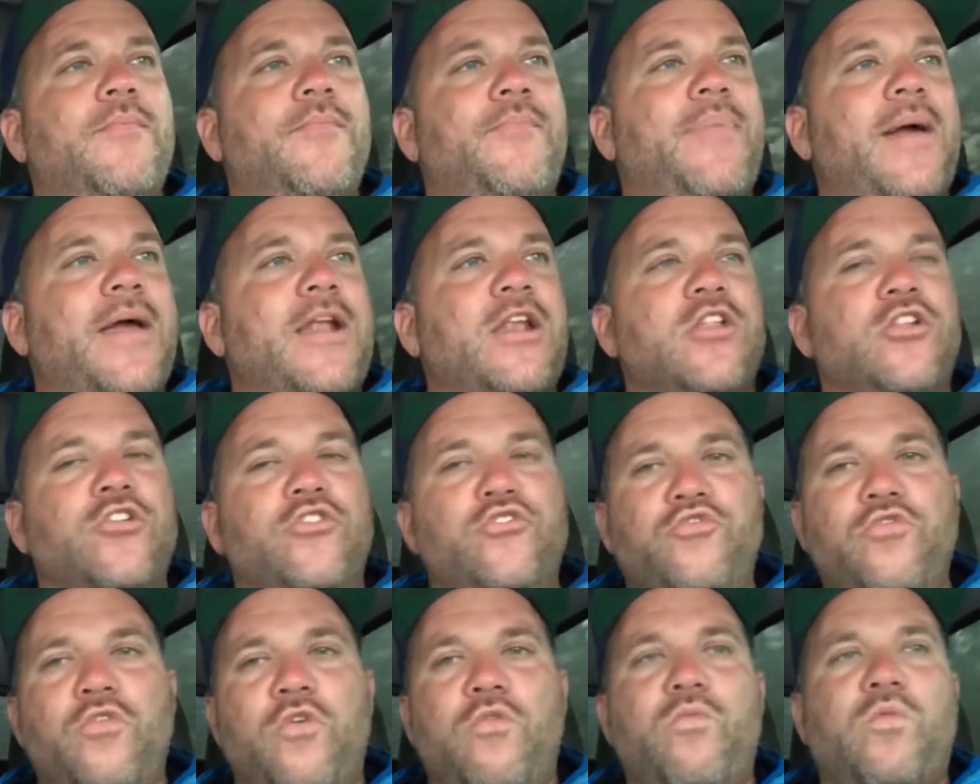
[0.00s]
Better to
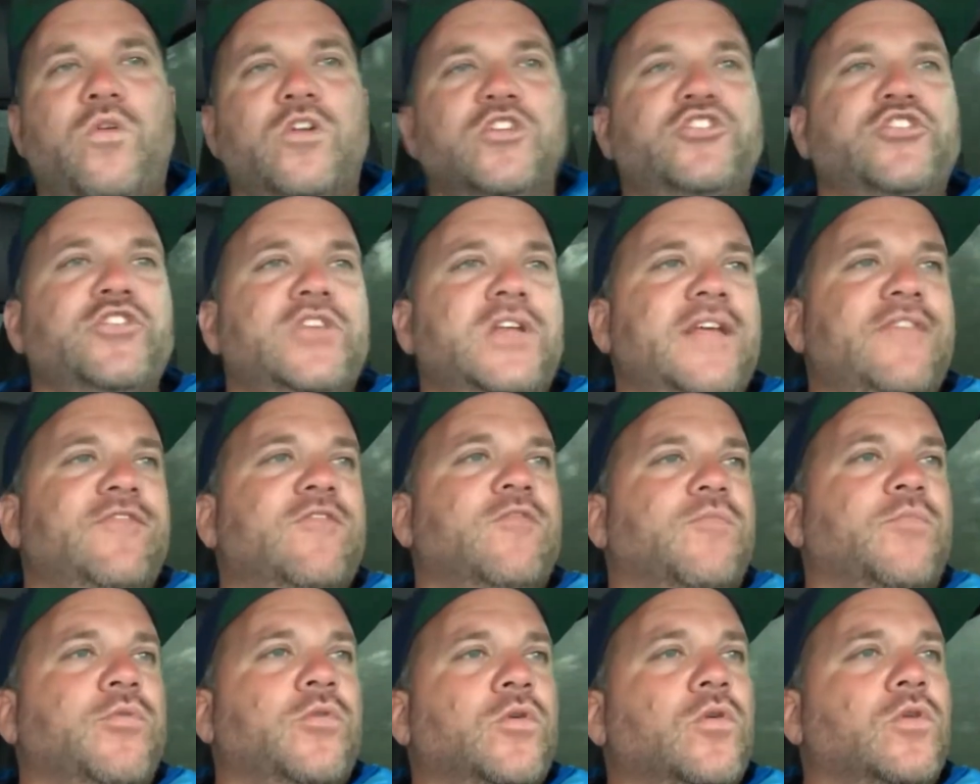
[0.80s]
do it once you leave
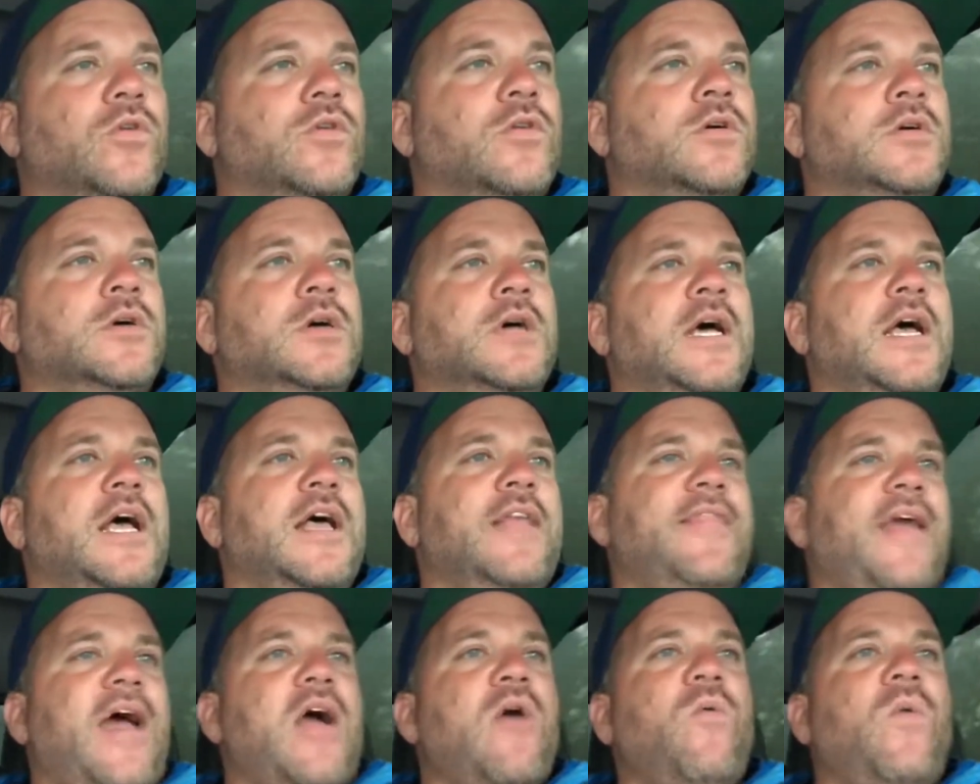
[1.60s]
the pool.
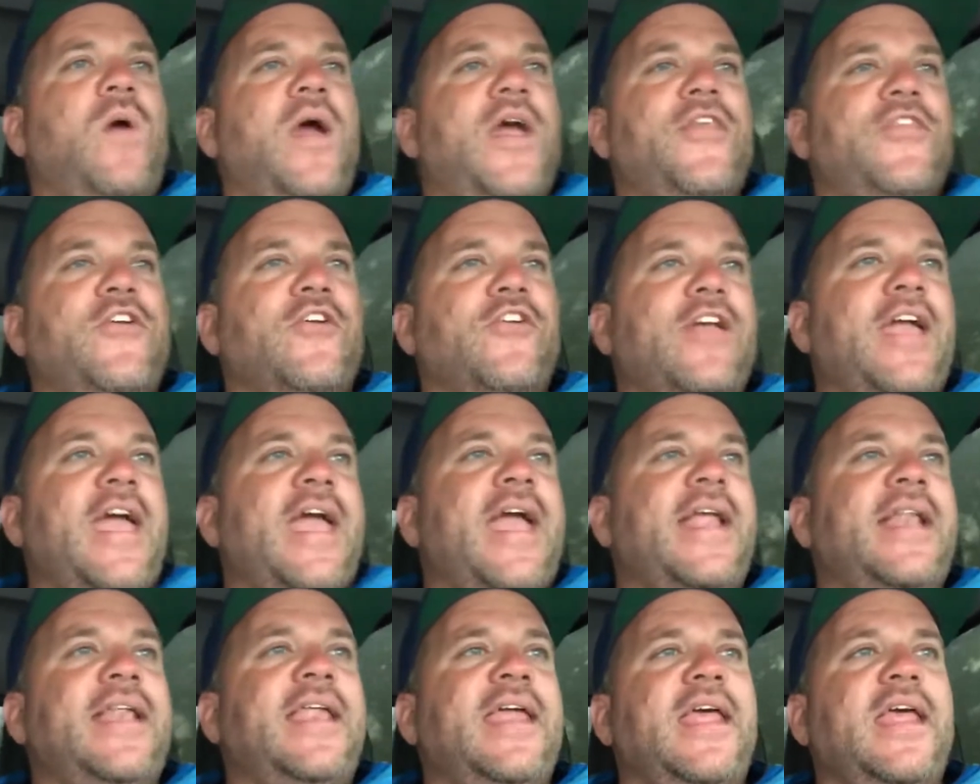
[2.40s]
That way they're
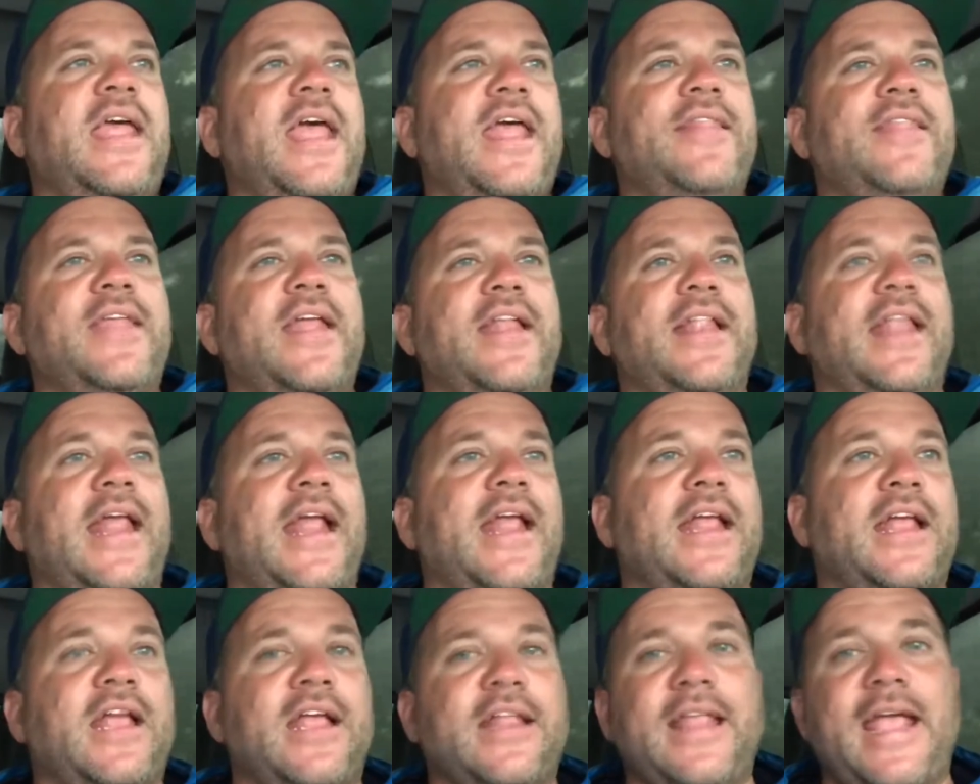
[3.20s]
getting it, and
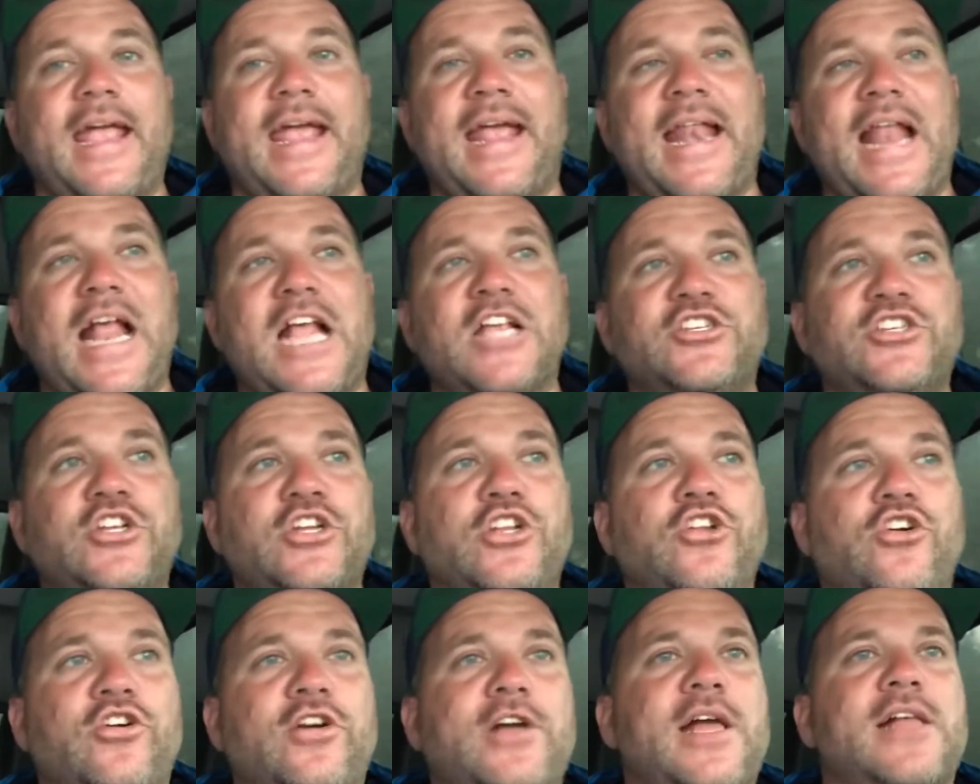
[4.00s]
they can actually
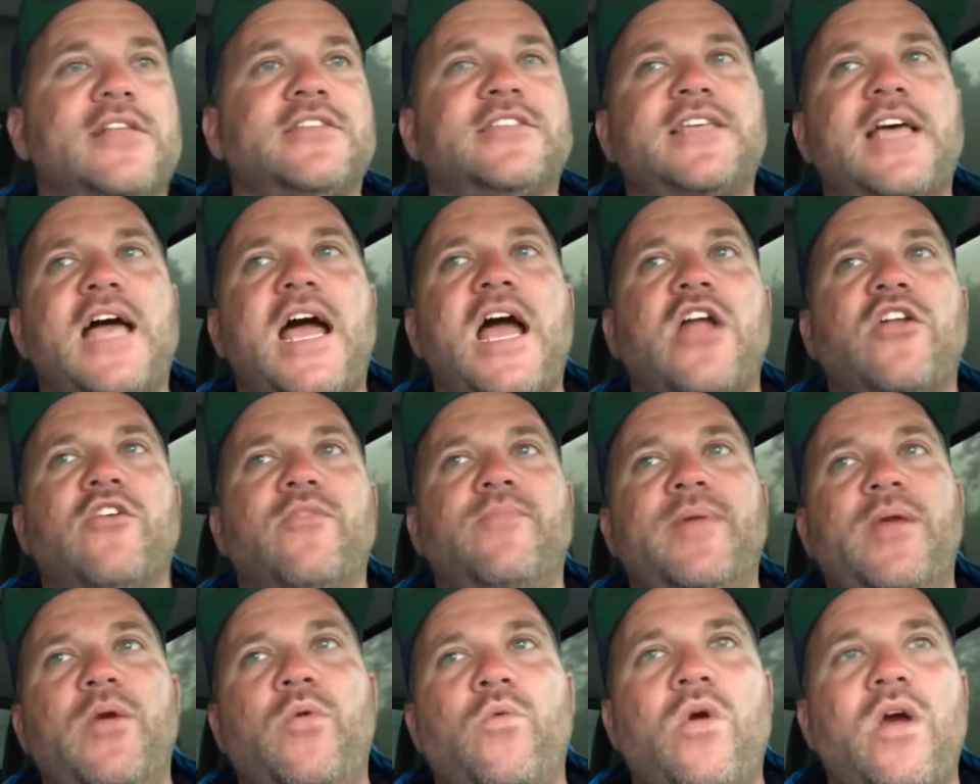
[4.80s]
look outside or
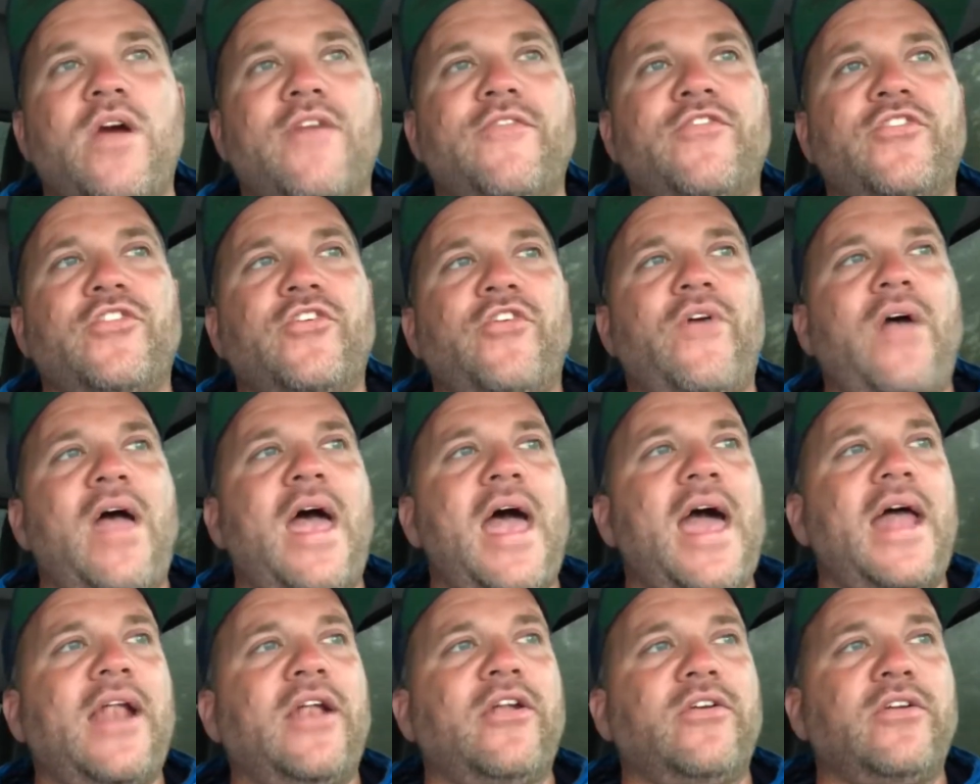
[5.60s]
be wherever they're
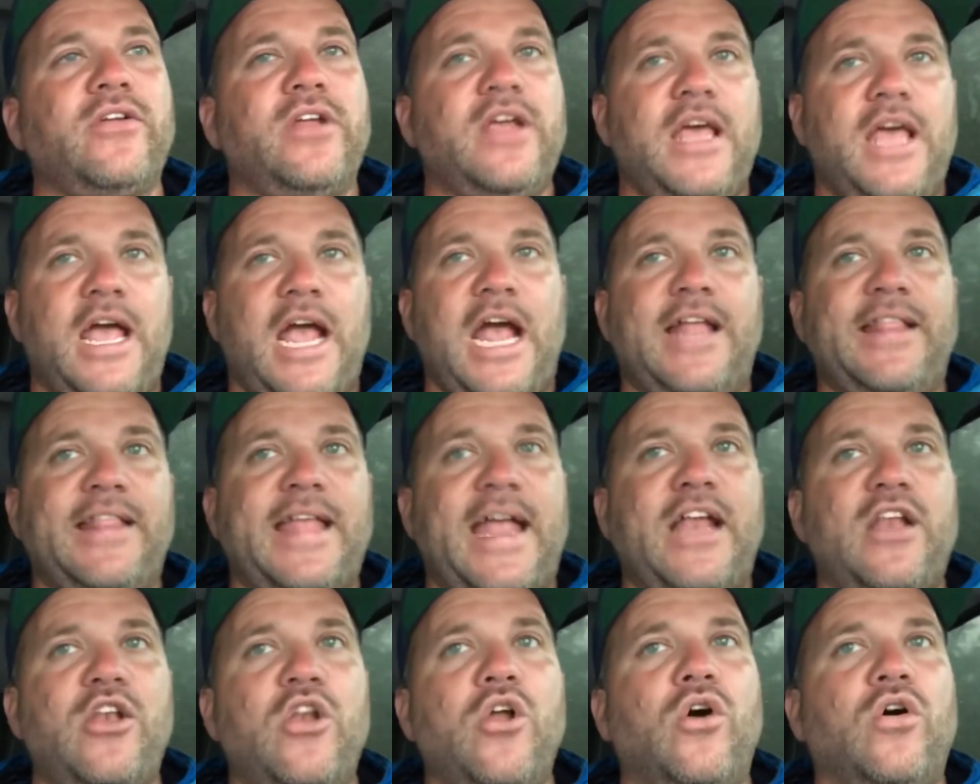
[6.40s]
at, and
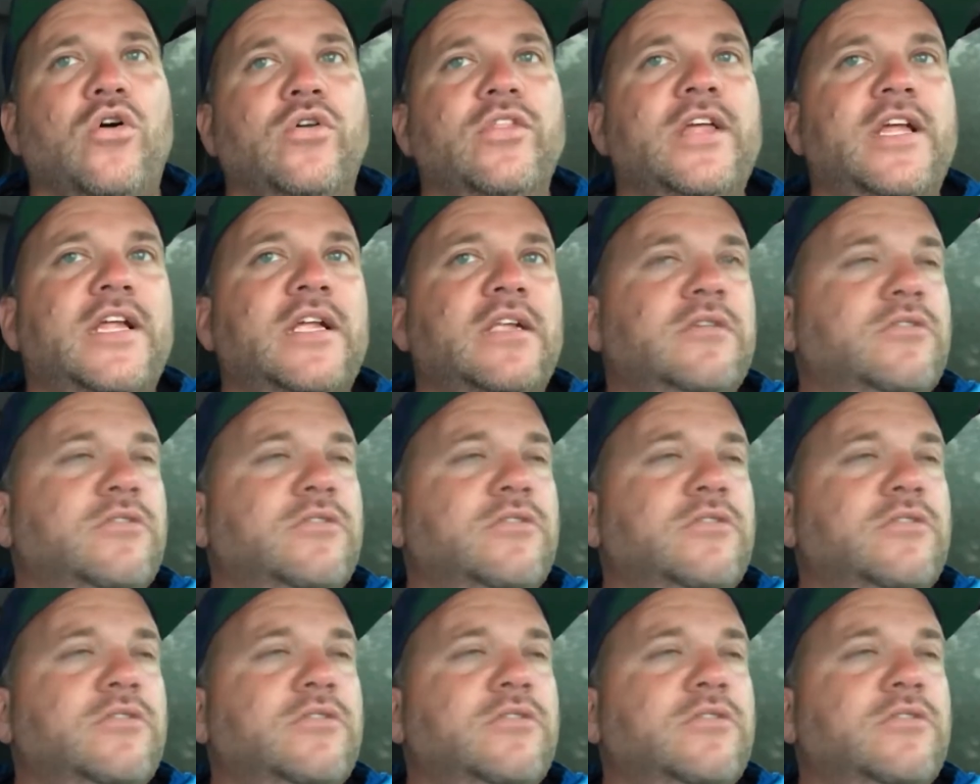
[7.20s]
they know that